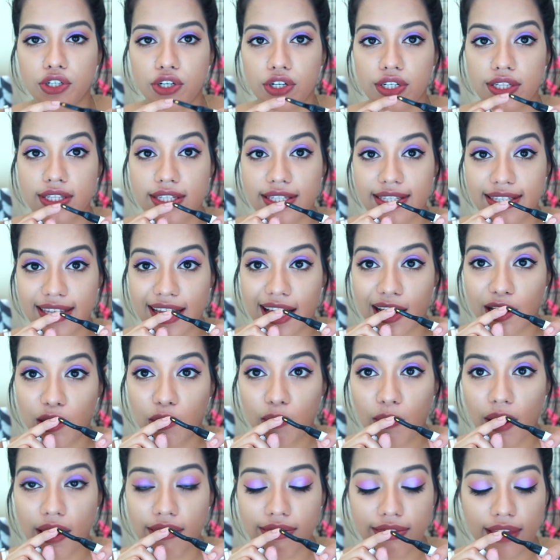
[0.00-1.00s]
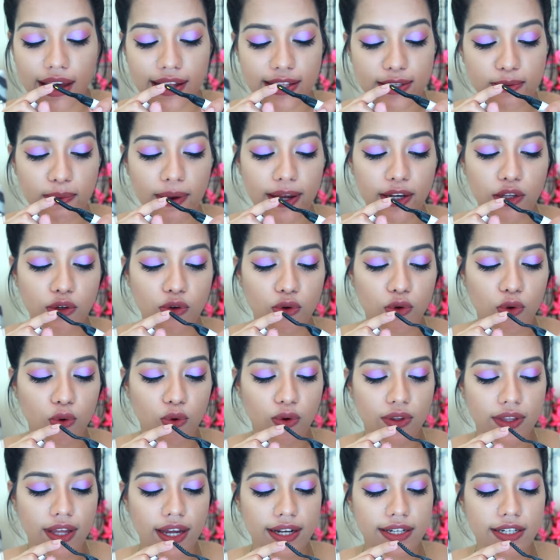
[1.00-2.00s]
turns yellow, and that's when you
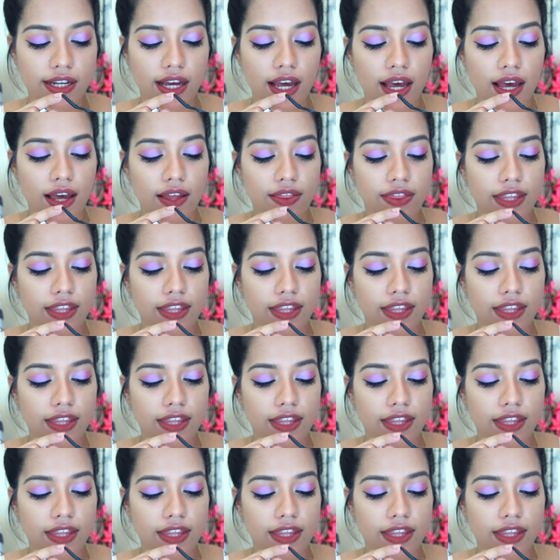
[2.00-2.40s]
know that